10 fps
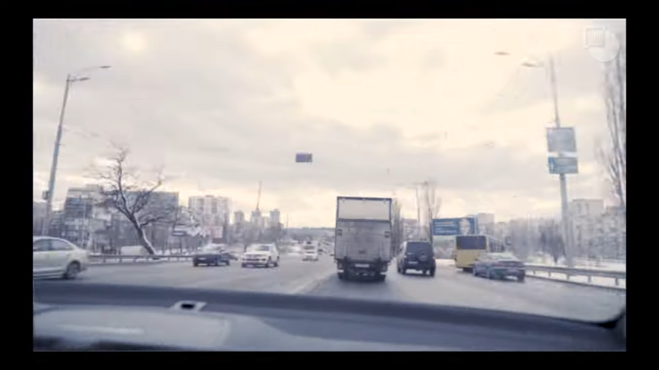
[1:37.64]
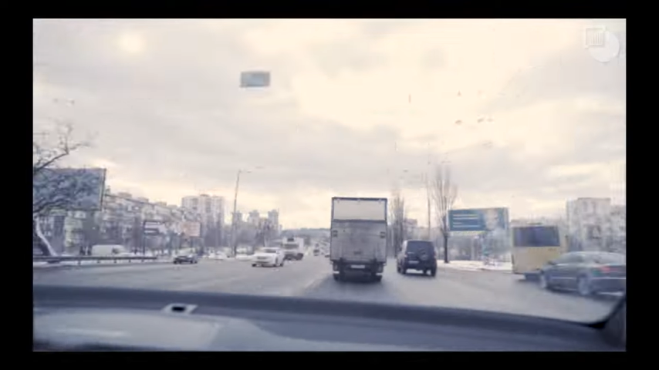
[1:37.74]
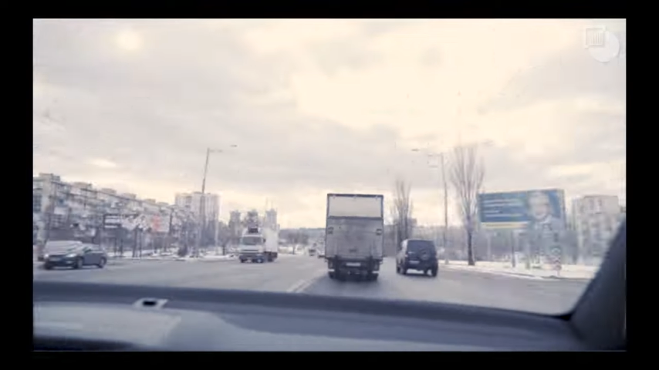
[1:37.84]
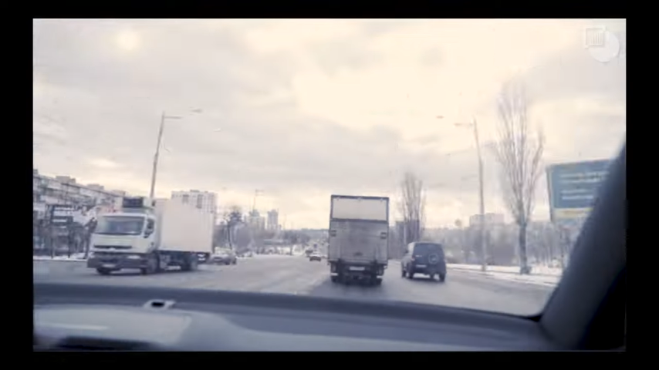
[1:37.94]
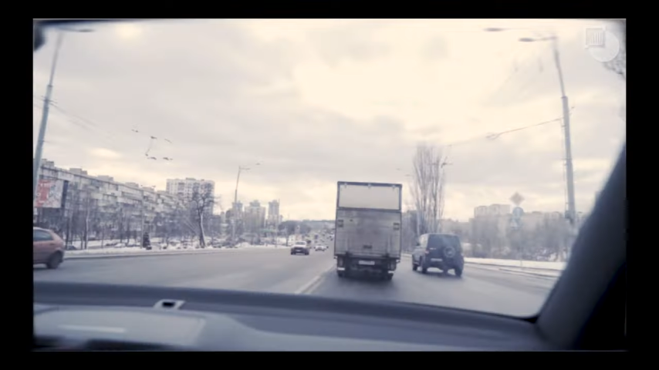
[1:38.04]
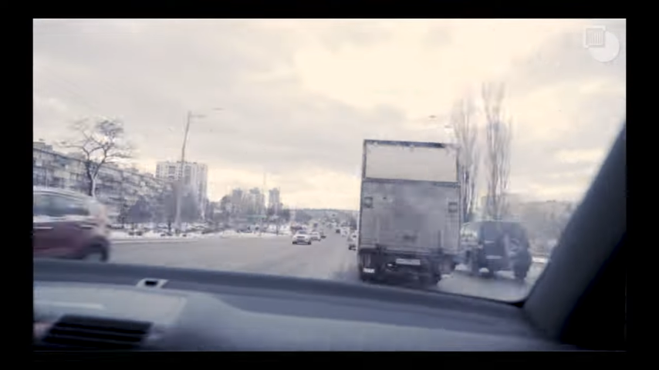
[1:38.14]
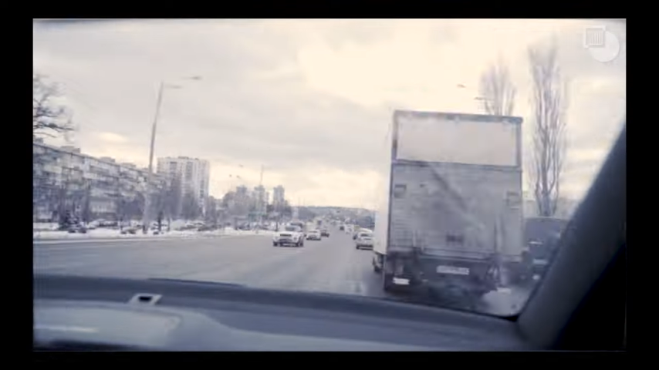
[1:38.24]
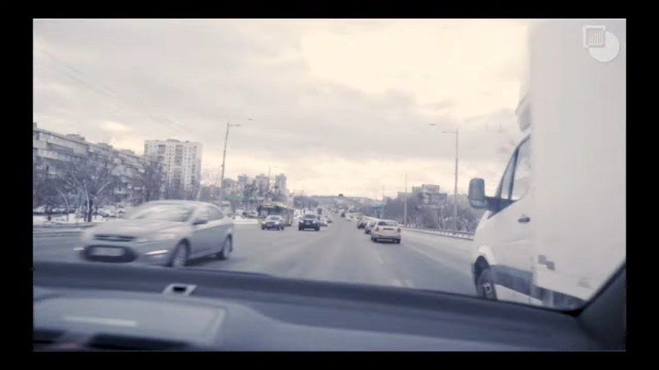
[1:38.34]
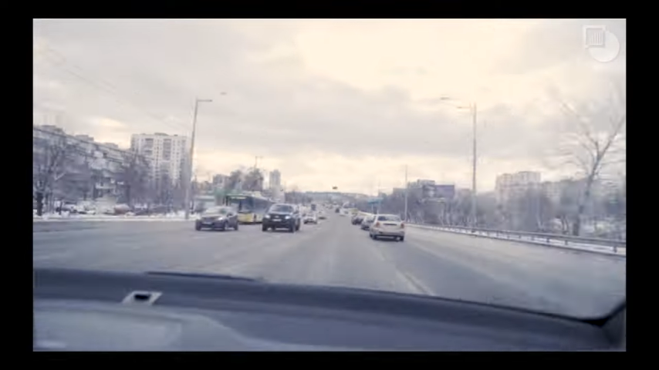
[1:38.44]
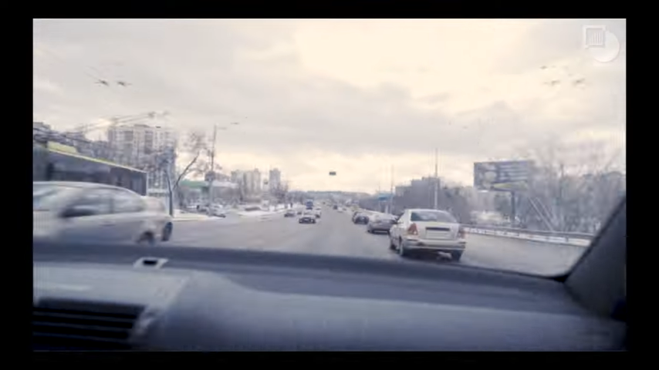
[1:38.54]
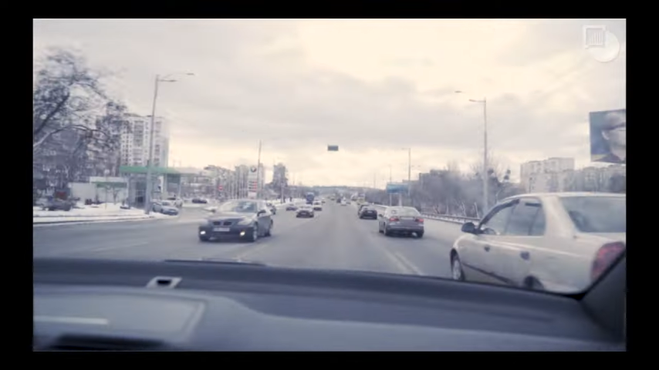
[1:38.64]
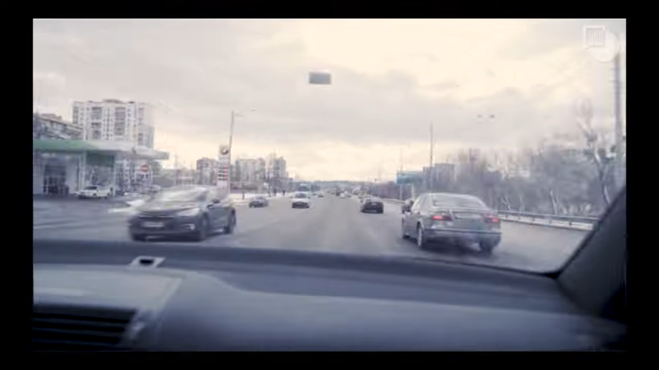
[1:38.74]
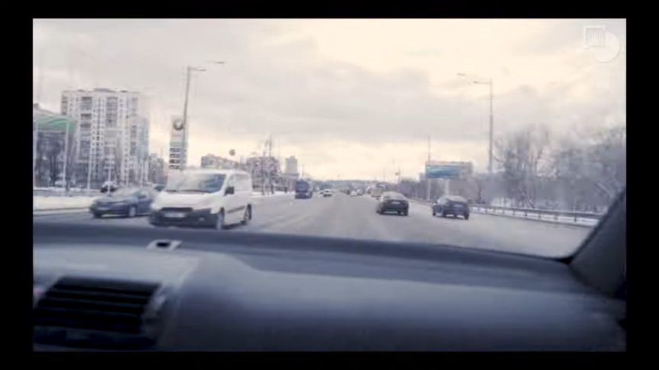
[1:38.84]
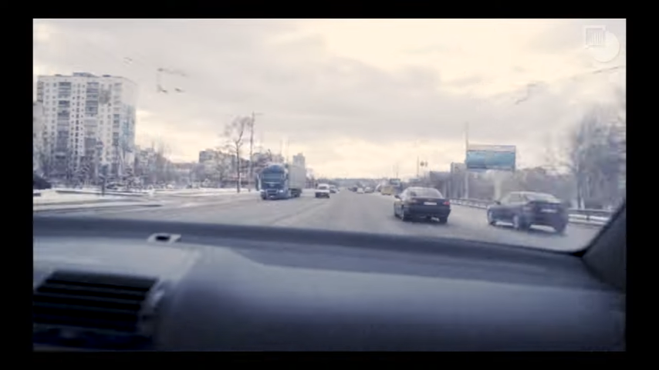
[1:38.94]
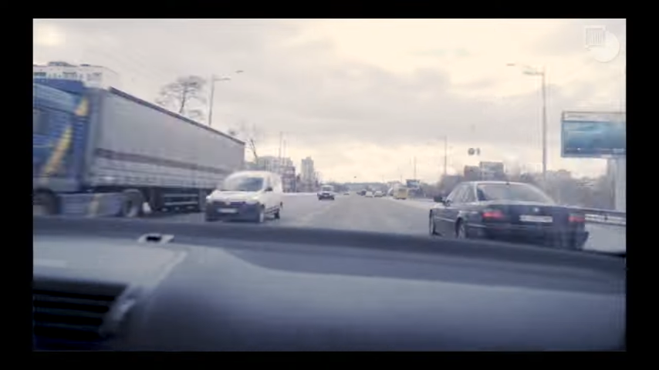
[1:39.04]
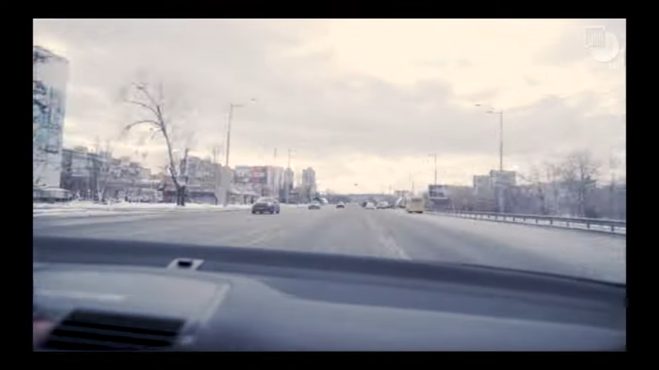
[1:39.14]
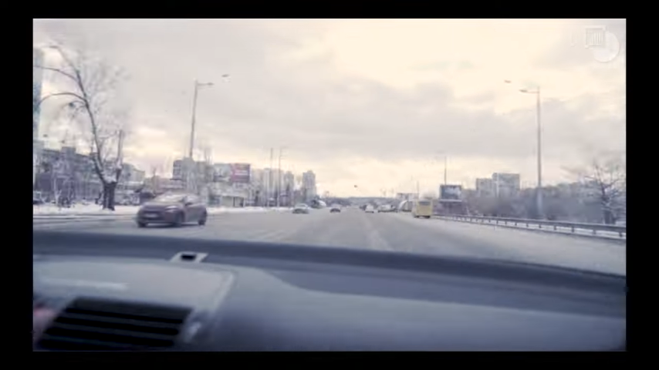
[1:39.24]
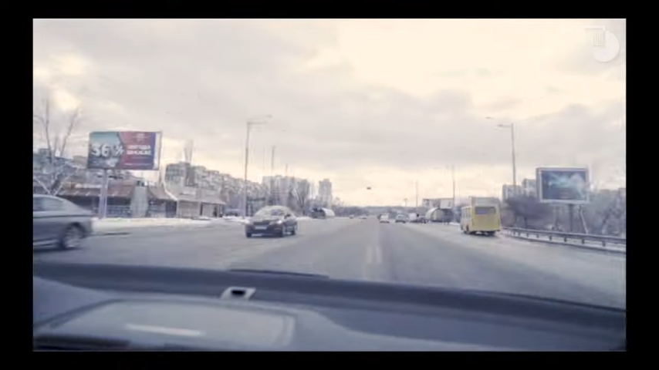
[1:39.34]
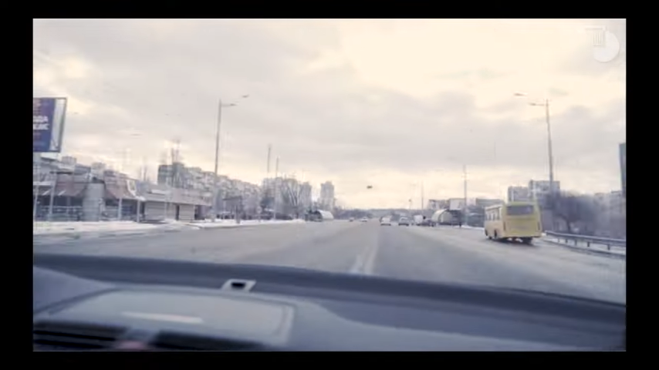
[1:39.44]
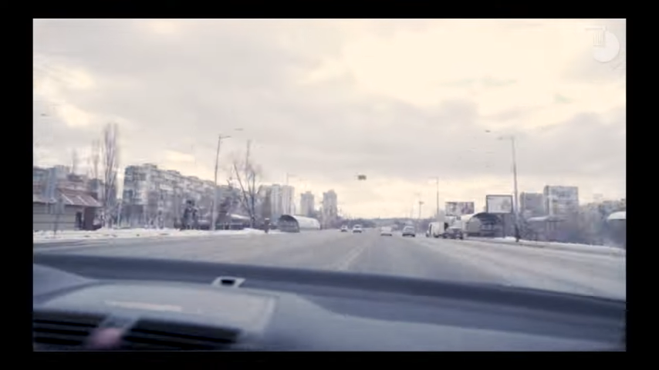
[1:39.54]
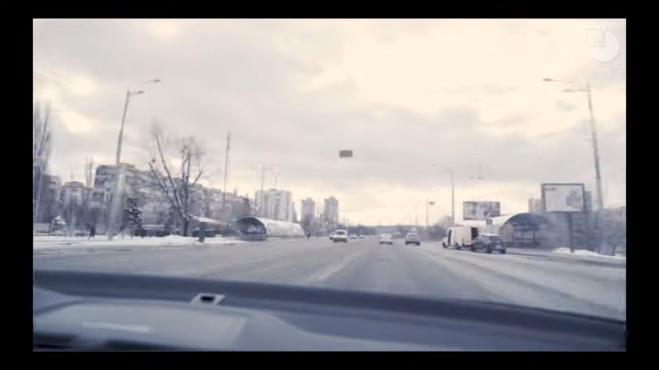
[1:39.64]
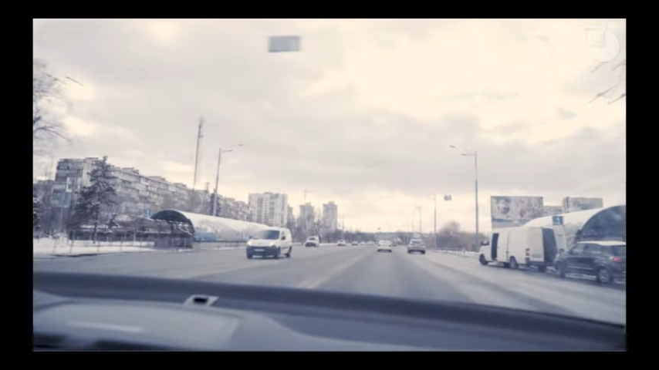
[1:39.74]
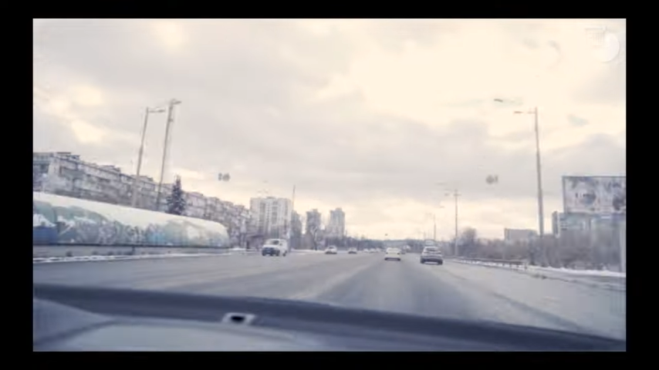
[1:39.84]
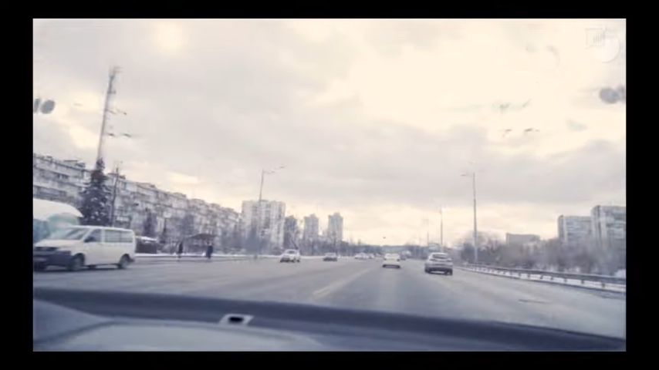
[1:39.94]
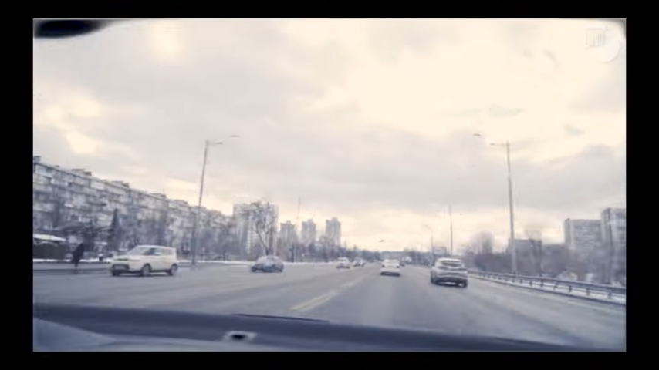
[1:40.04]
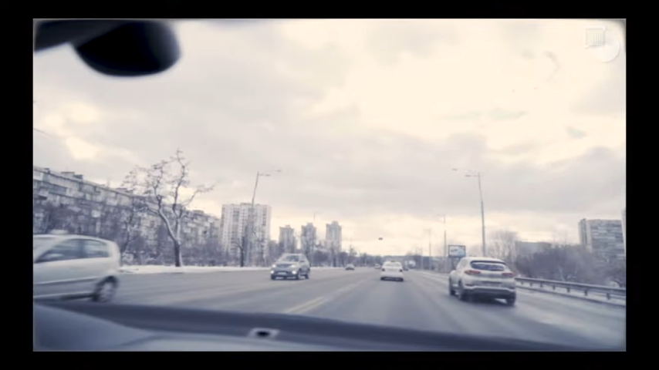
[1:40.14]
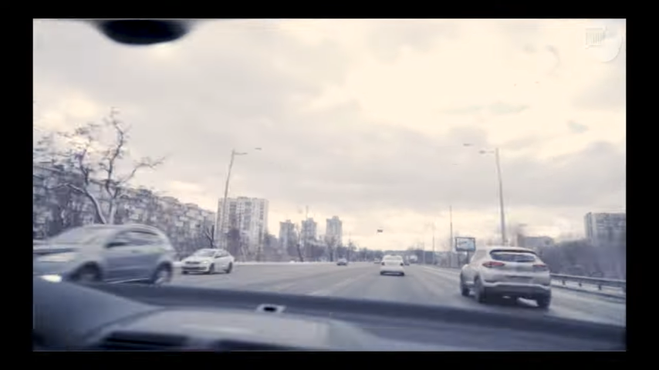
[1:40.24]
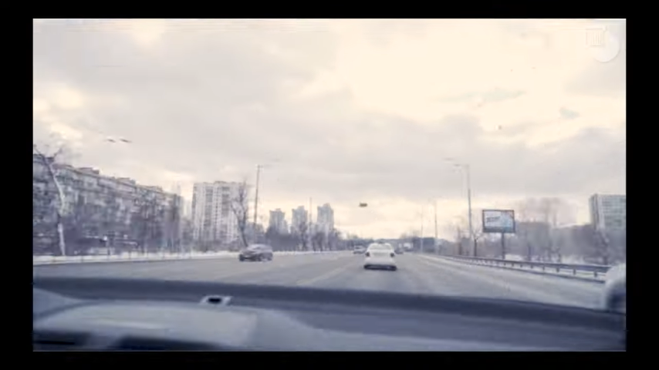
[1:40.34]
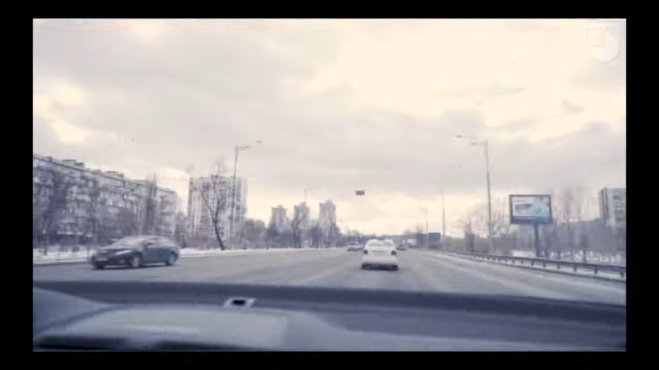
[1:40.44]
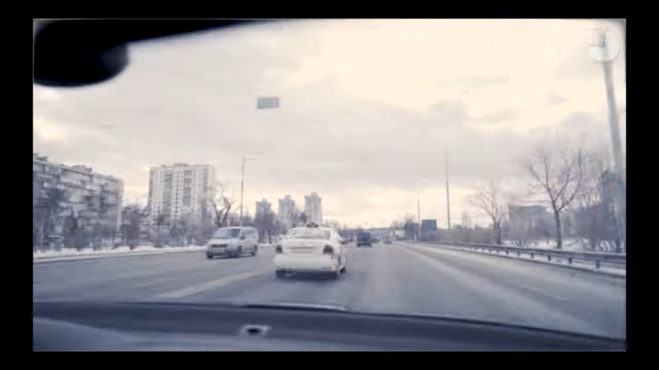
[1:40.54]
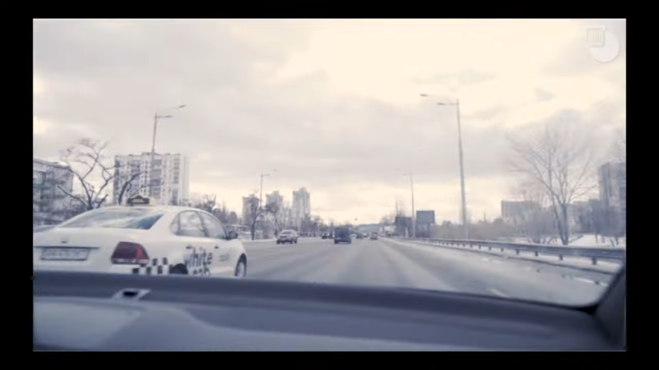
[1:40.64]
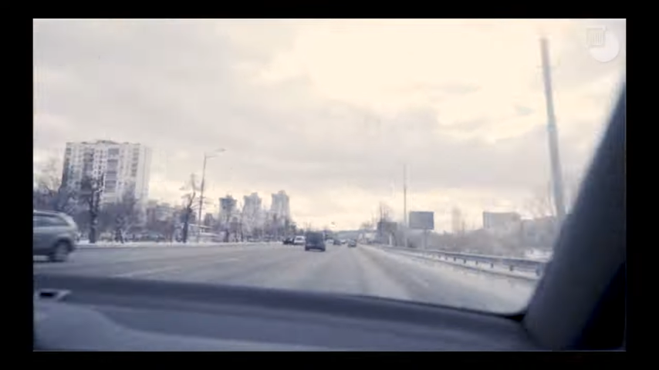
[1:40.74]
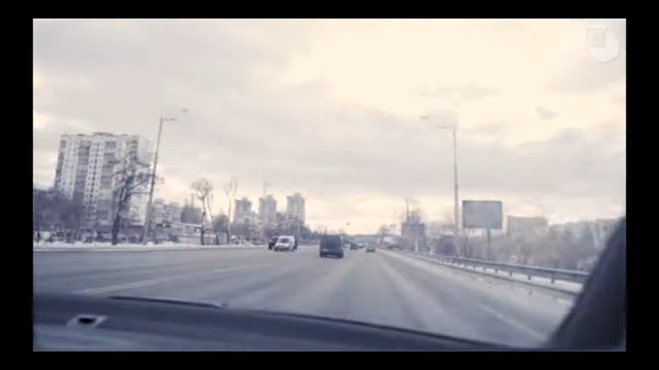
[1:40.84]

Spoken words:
(no speaker visible)